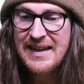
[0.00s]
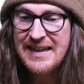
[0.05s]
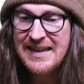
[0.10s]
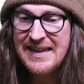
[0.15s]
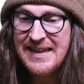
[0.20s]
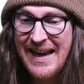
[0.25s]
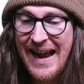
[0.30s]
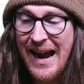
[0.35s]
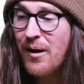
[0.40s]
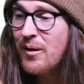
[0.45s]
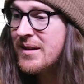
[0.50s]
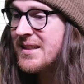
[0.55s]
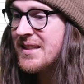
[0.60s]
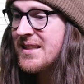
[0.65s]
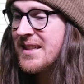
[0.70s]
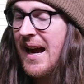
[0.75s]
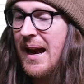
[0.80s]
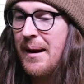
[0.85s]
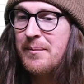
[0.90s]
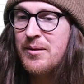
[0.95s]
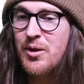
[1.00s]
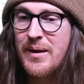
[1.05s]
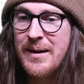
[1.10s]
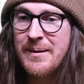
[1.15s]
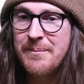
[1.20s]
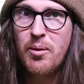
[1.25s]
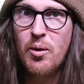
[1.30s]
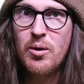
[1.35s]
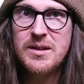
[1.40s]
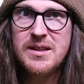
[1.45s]
Now it's time to
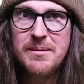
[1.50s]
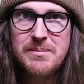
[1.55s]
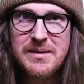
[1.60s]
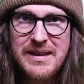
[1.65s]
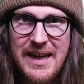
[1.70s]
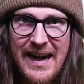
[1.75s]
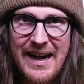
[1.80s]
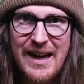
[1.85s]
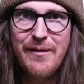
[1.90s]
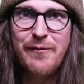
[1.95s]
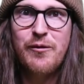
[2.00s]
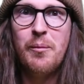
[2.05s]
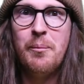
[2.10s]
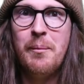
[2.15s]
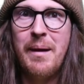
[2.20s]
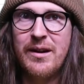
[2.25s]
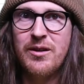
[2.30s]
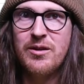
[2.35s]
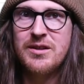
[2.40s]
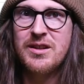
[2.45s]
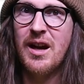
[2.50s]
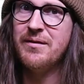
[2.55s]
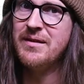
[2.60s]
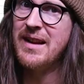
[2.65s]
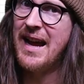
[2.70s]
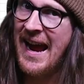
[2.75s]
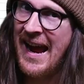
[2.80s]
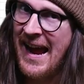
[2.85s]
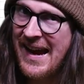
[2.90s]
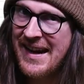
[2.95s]
import some data from
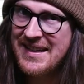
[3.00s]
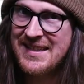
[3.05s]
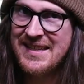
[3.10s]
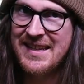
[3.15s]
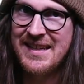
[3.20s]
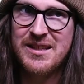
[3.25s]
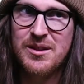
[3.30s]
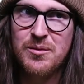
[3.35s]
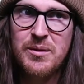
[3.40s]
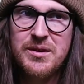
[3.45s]
Microsoft Access,